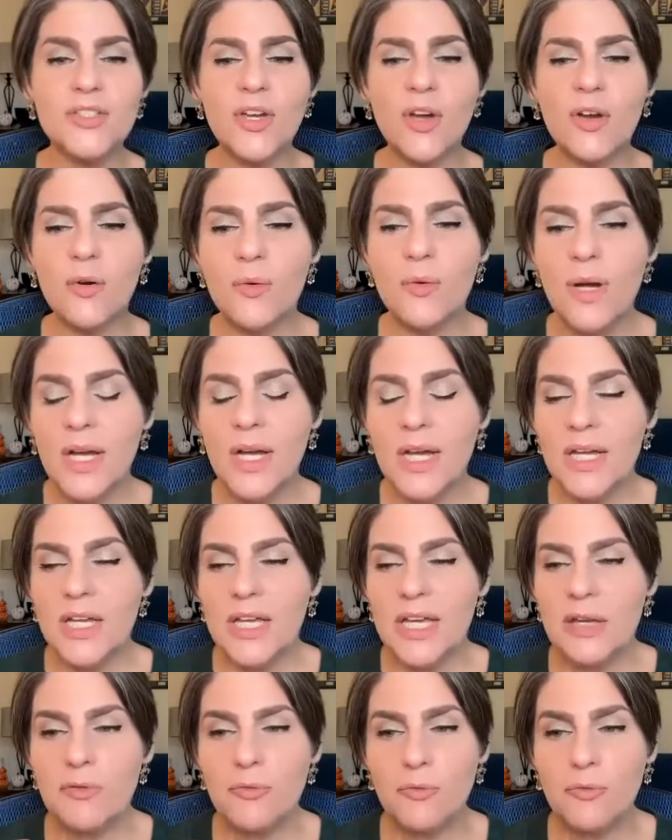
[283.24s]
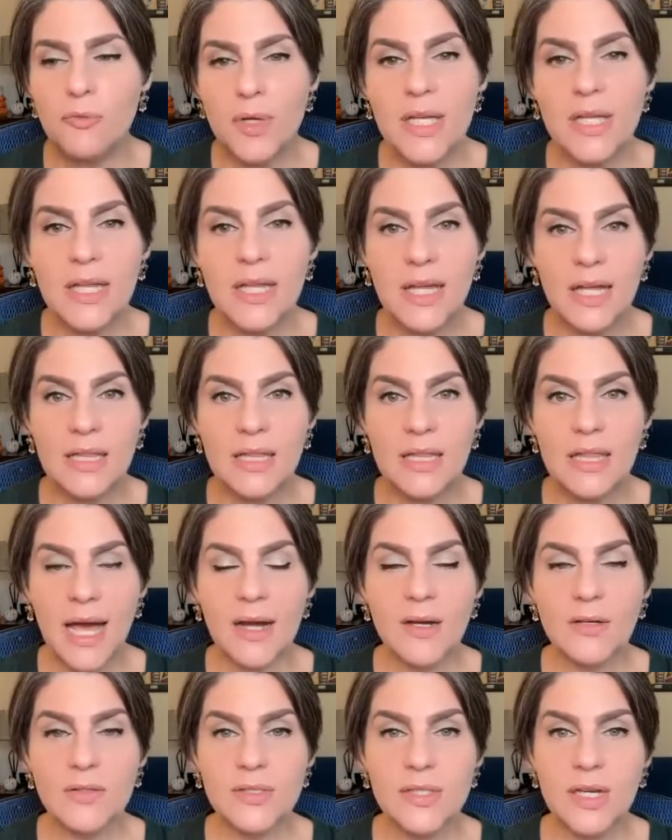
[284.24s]
so it really
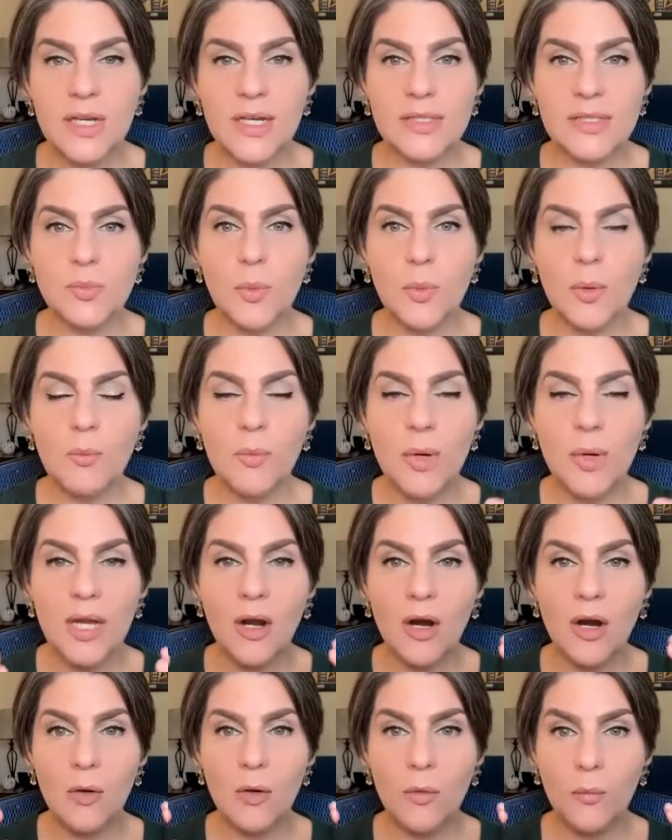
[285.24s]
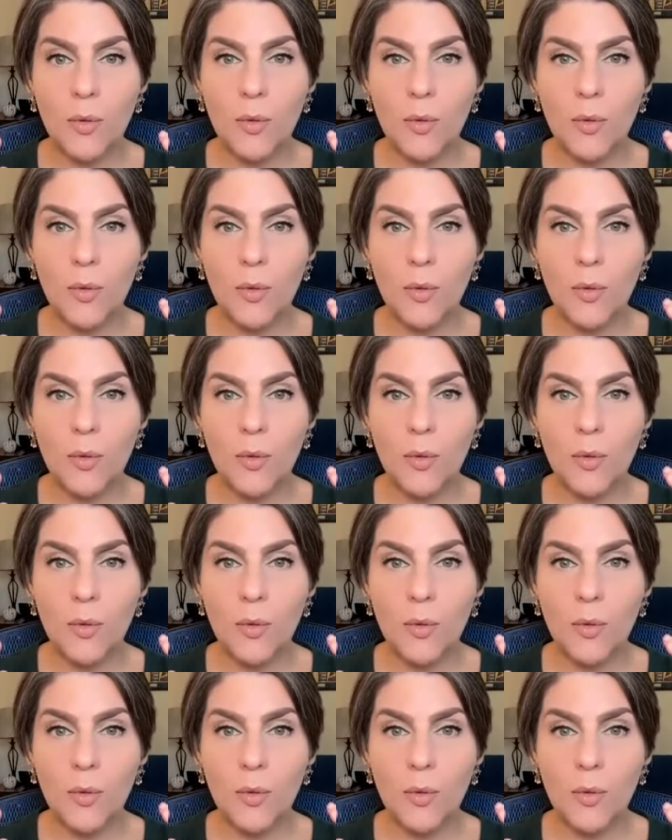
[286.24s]
allows us when we are